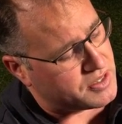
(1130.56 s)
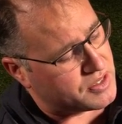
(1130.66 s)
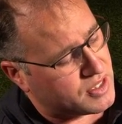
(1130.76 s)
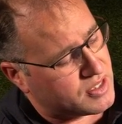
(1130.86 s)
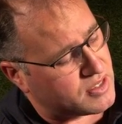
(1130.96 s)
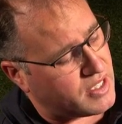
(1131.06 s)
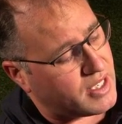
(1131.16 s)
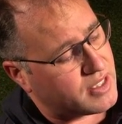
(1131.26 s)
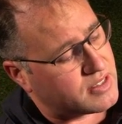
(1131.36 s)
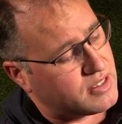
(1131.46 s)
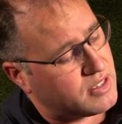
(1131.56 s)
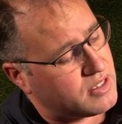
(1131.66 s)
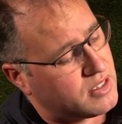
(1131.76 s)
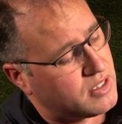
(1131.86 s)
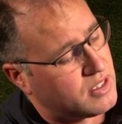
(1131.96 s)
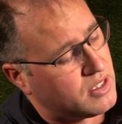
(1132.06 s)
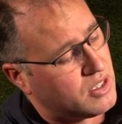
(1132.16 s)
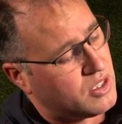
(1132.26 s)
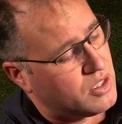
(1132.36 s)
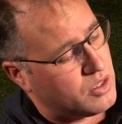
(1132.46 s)
zigzags
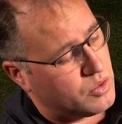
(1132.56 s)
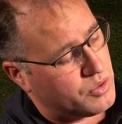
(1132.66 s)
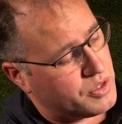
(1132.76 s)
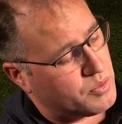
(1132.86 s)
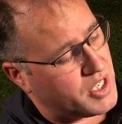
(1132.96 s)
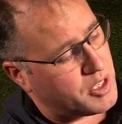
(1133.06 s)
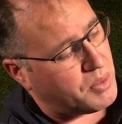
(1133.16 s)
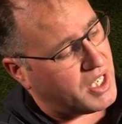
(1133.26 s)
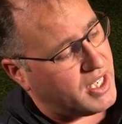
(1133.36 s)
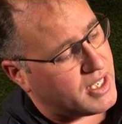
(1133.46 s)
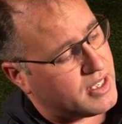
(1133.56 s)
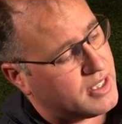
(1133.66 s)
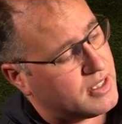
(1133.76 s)
on the way back